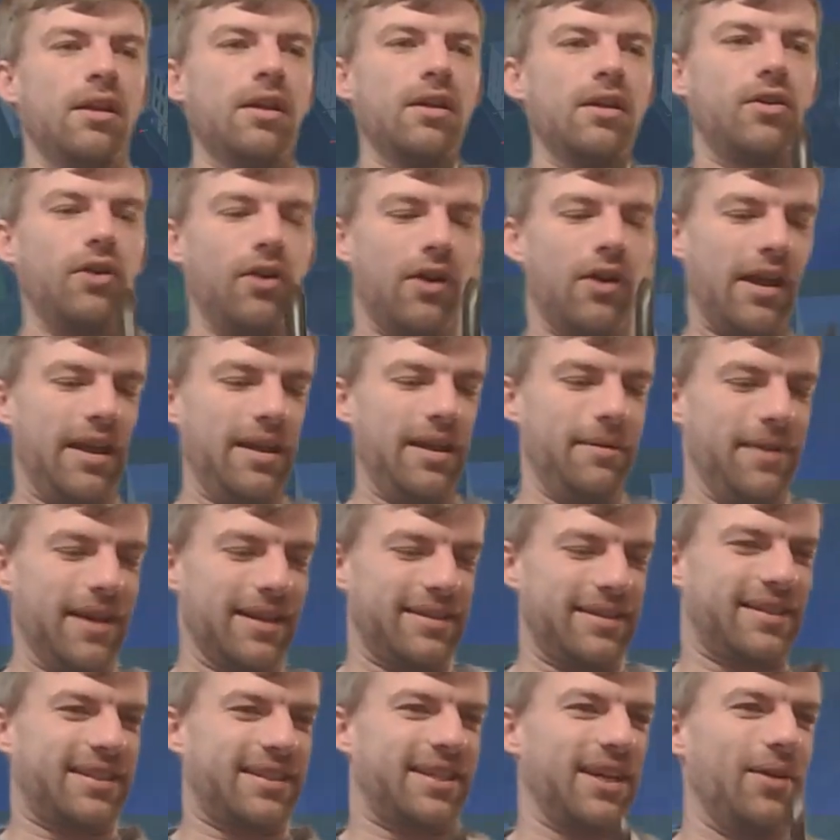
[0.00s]
Cool, I hit me
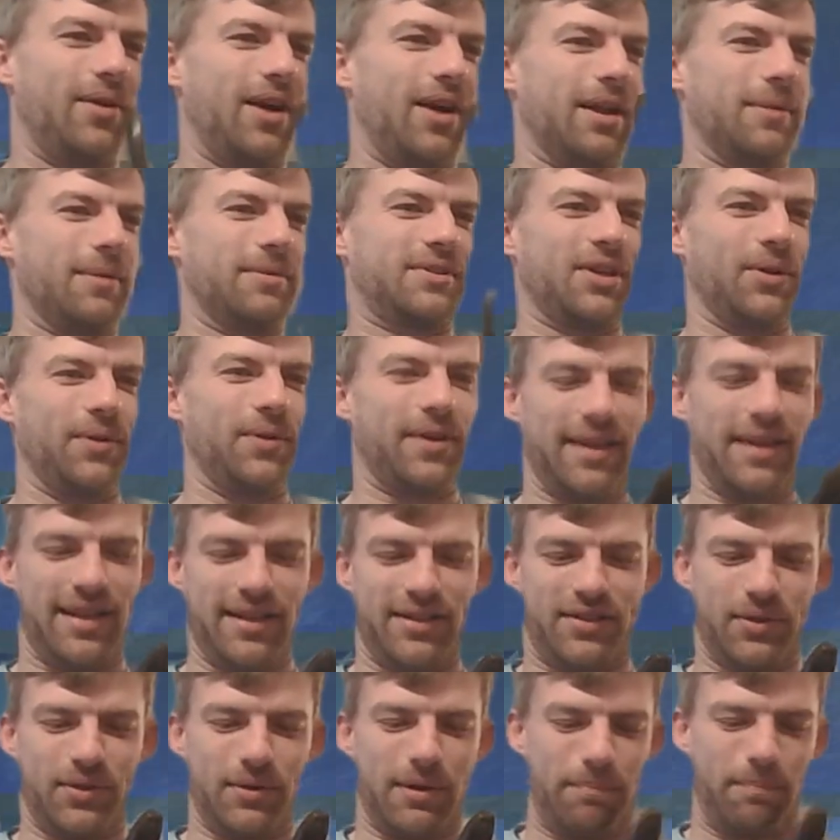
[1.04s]
head so well, I'm talking
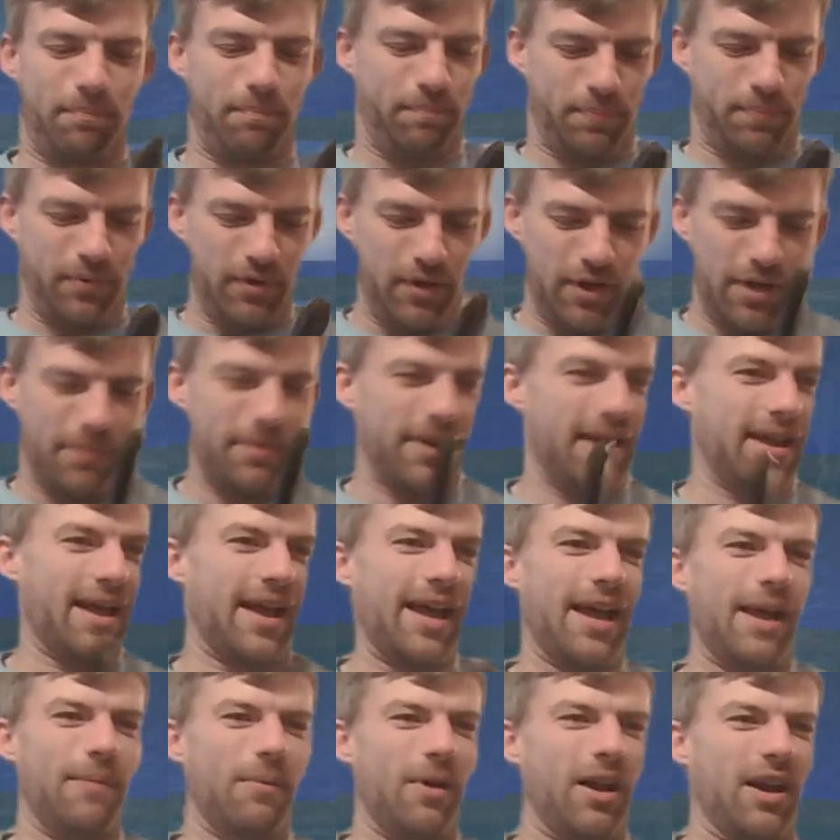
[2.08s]
into a blooming
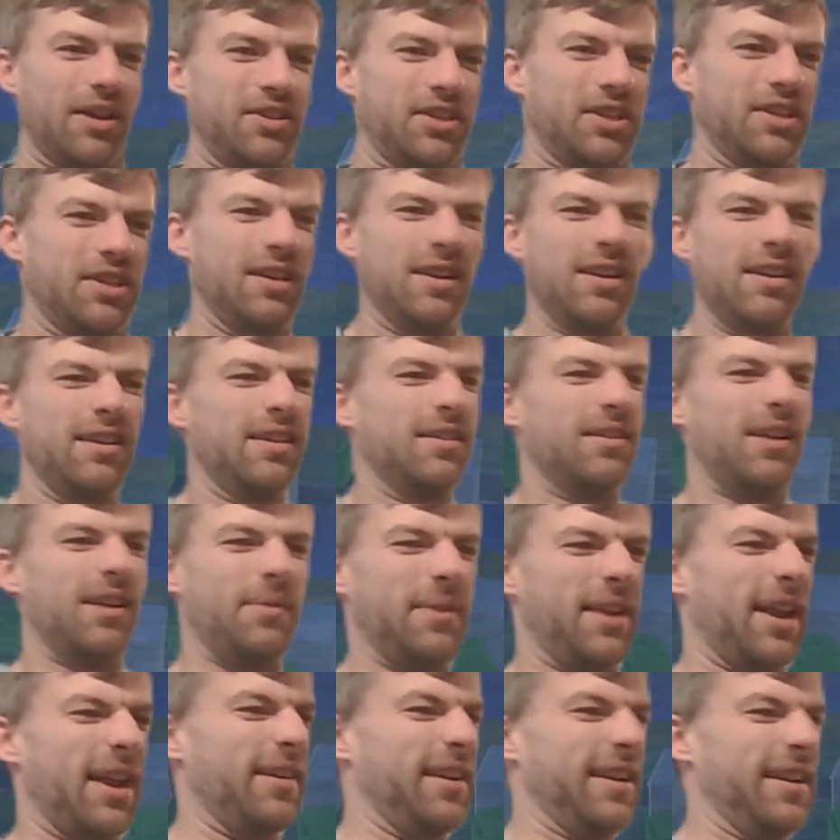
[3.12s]
hairbrush. Oh,
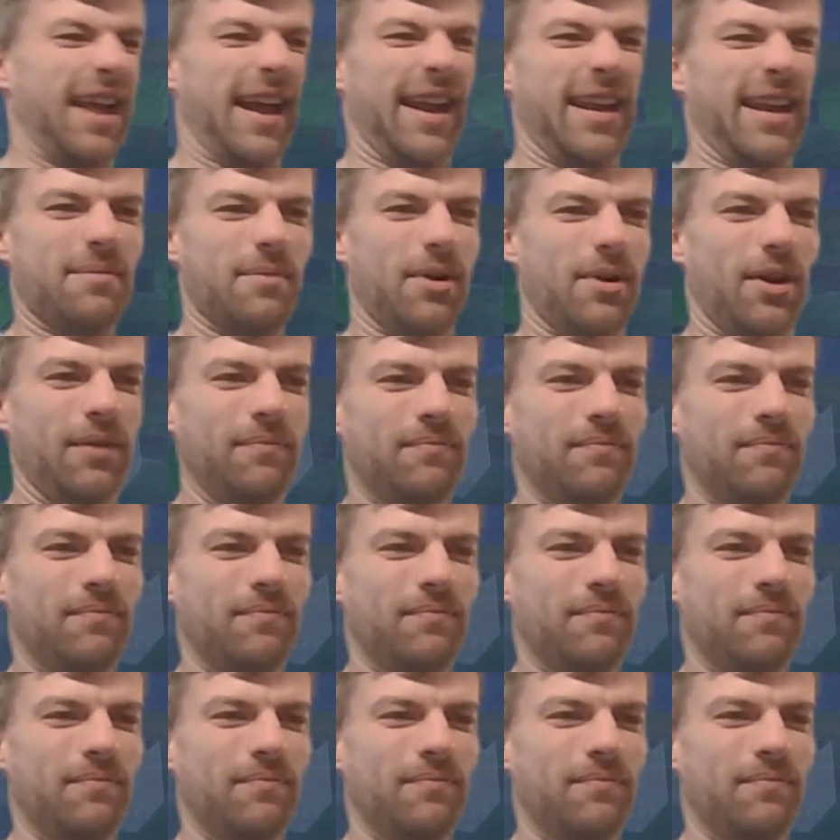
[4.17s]
we don't need that anymore.